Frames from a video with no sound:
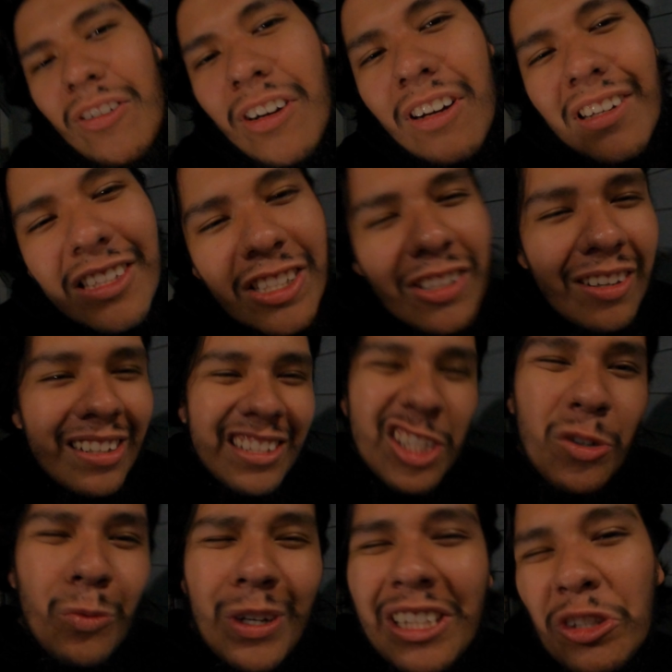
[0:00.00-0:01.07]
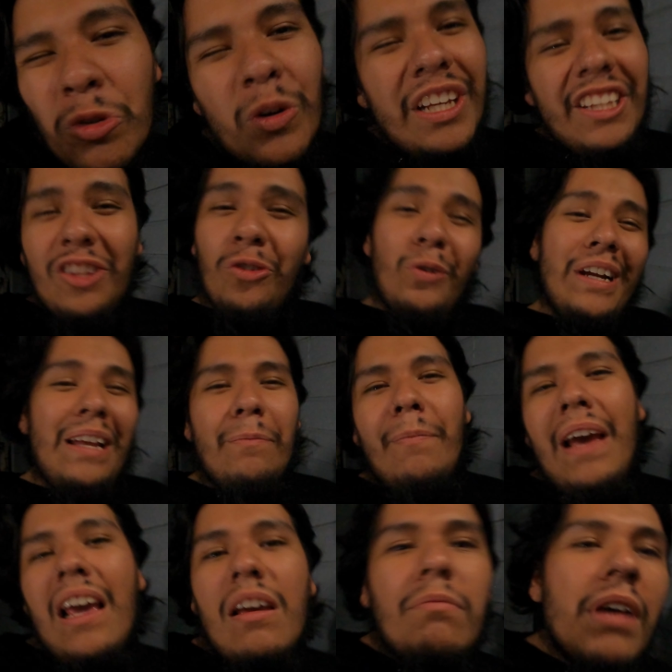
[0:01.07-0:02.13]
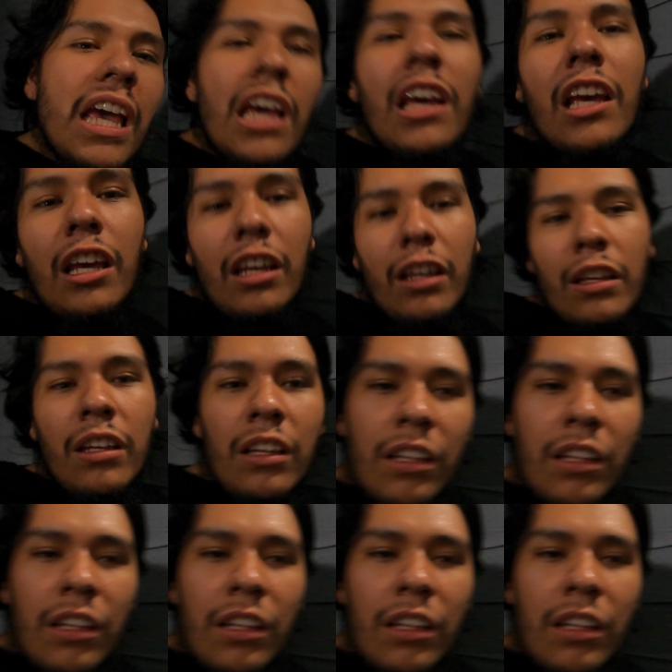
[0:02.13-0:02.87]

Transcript: on, starting 2023, baby.